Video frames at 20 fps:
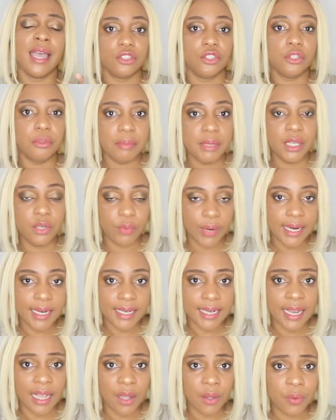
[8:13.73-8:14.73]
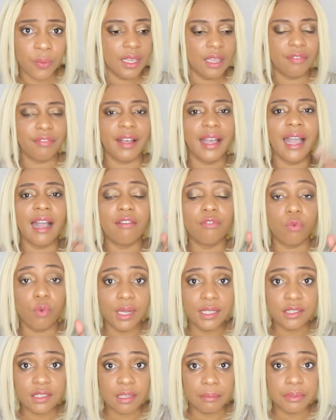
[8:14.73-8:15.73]
to me right now if i have
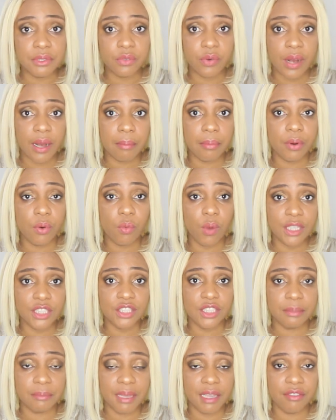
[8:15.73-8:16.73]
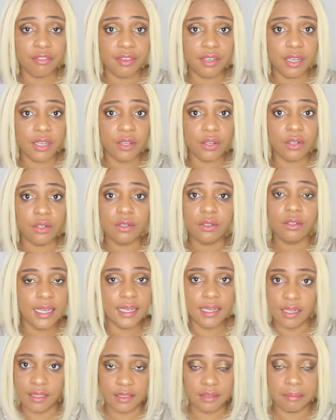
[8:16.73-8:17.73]
one subscriber watching my video
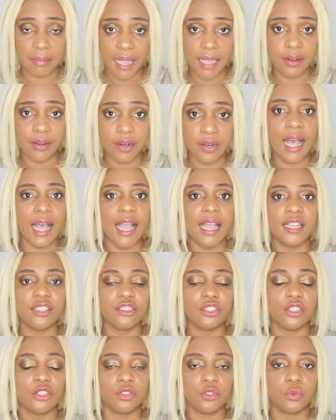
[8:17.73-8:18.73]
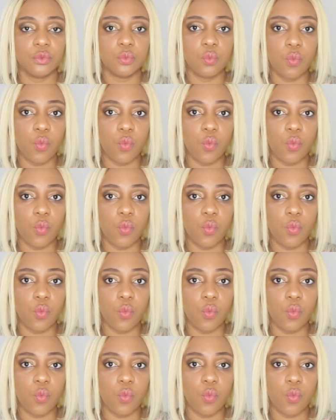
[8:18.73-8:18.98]
it doesn't matter i just